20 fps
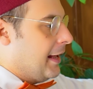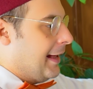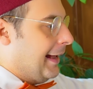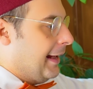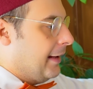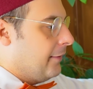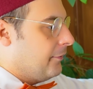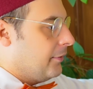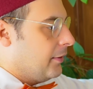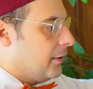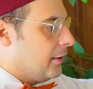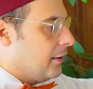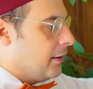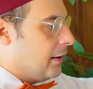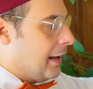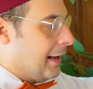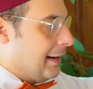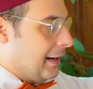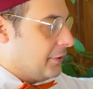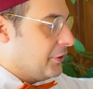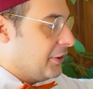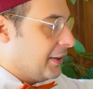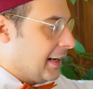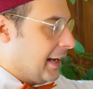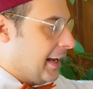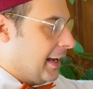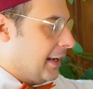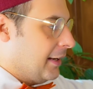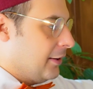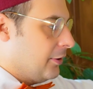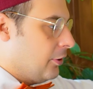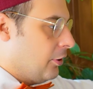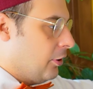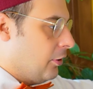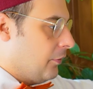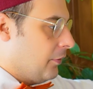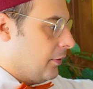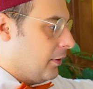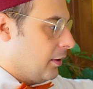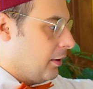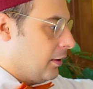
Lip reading: have another kind of